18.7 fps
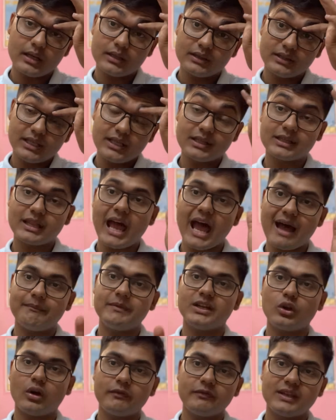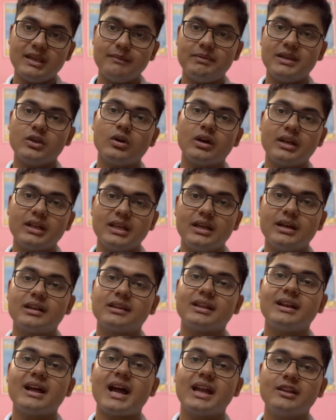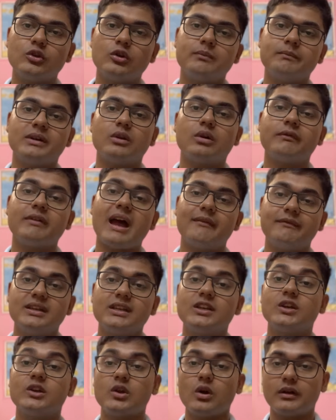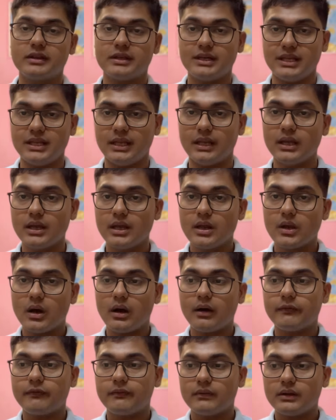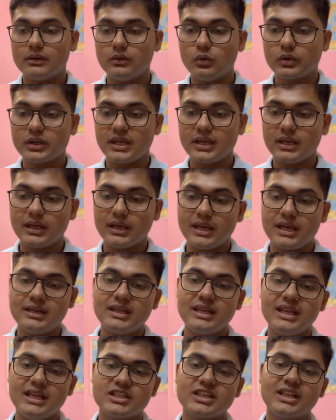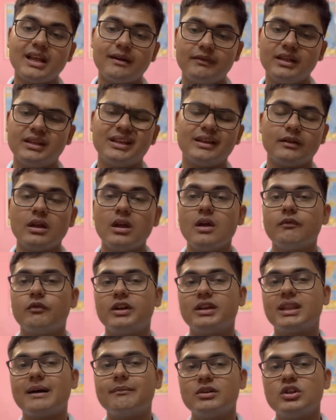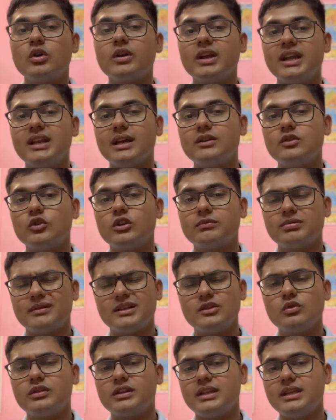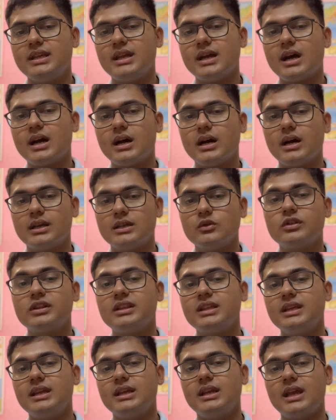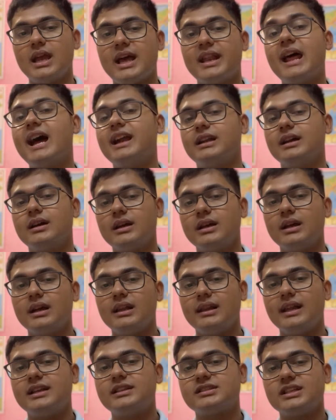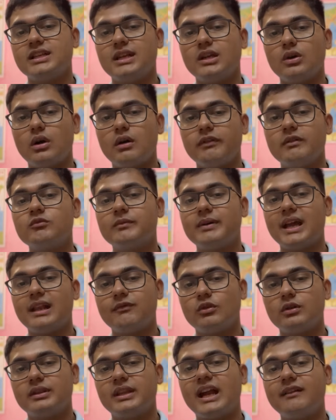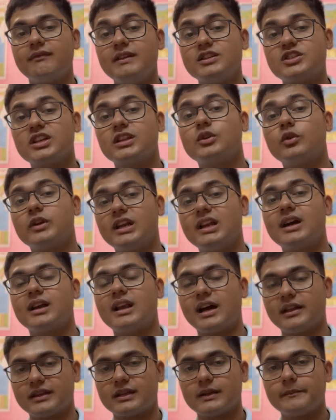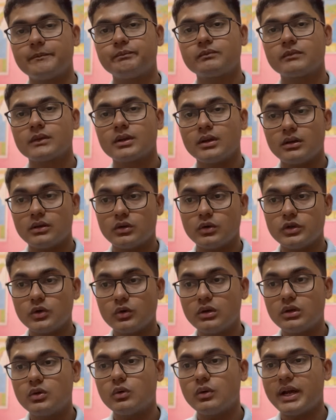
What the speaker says: this habit of keeping your ears and eyes open, of having curiosity, of looking in each and everything. For example, you're reading a newspaper, you see an ad, let's say of a mobile phone that features Gorilla Glass. So you will go